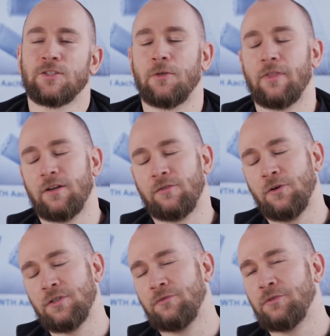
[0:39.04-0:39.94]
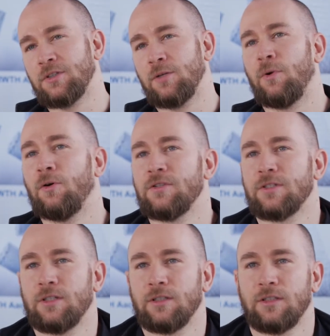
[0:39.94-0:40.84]
So there are four different
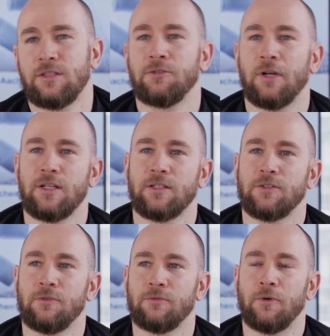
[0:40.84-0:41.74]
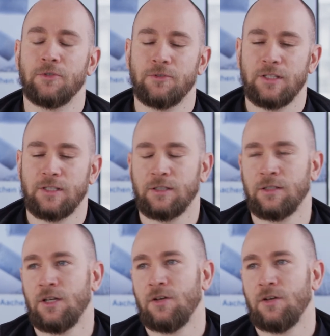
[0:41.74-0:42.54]
components uh, integrated into the wound dressing.